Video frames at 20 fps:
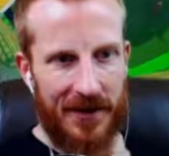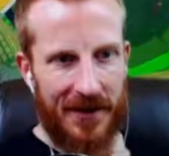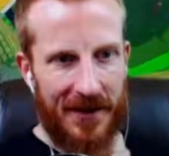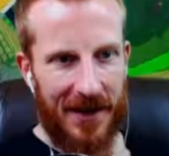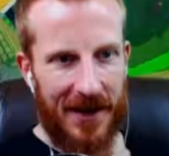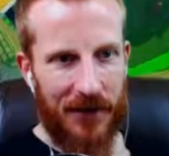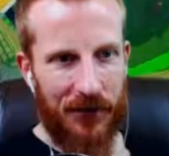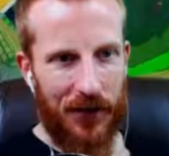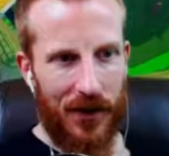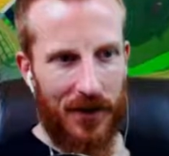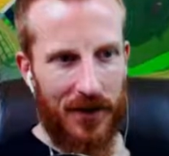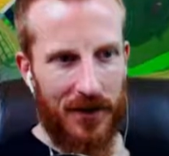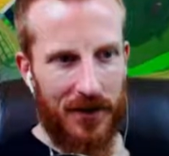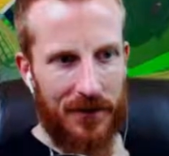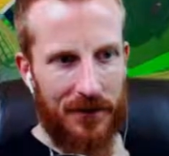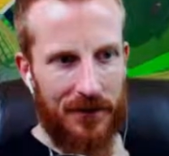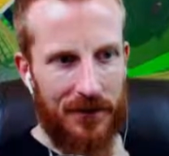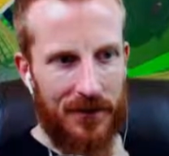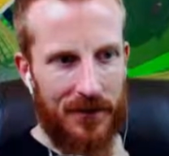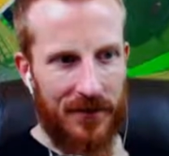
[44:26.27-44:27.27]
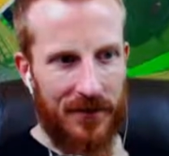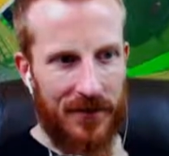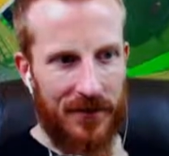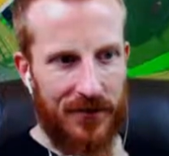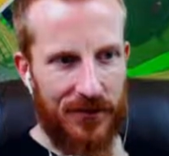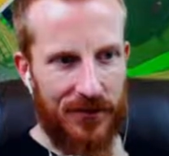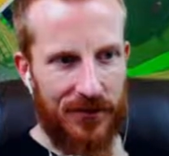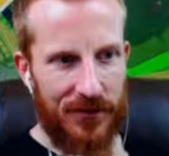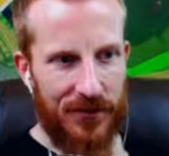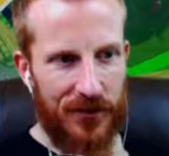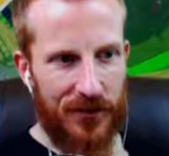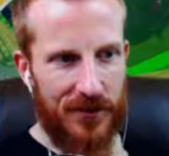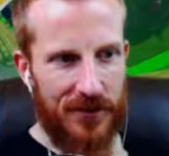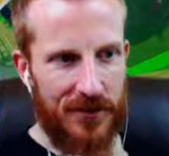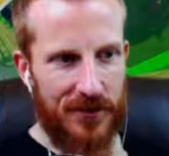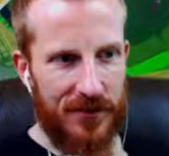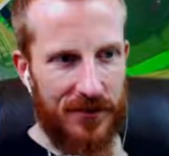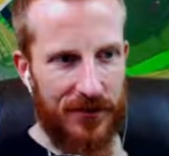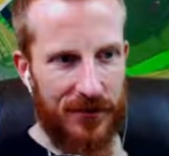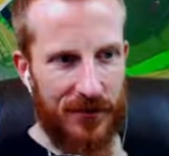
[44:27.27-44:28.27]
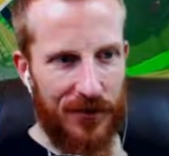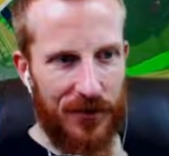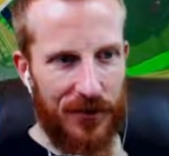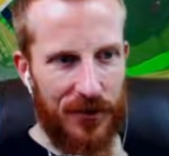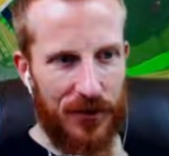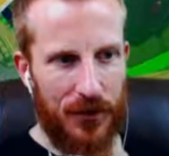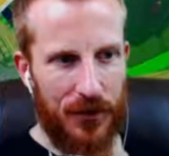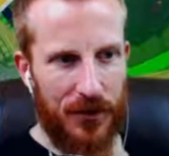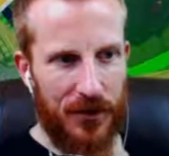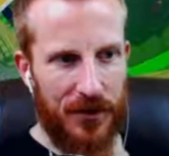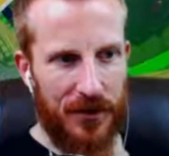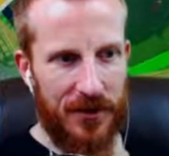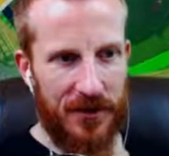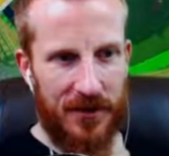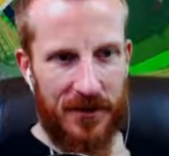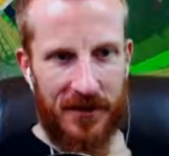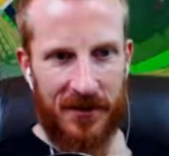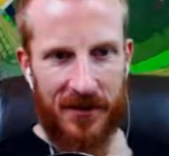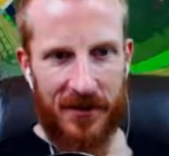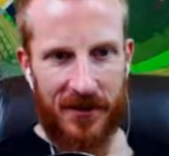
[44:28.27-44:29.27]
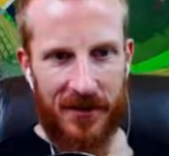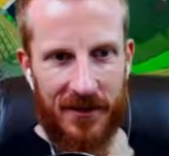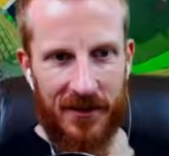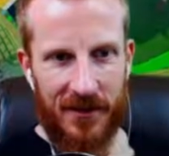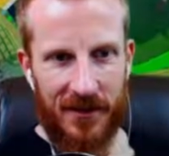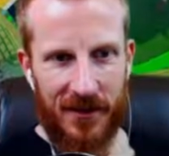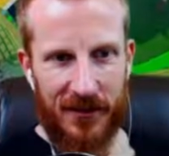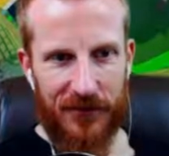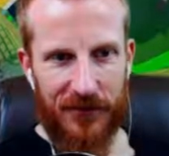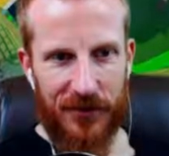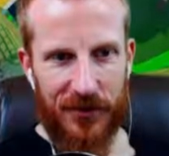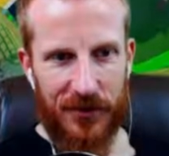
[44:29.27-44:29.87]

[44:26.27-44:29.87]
You ain't welcome. This is for the Lord, not for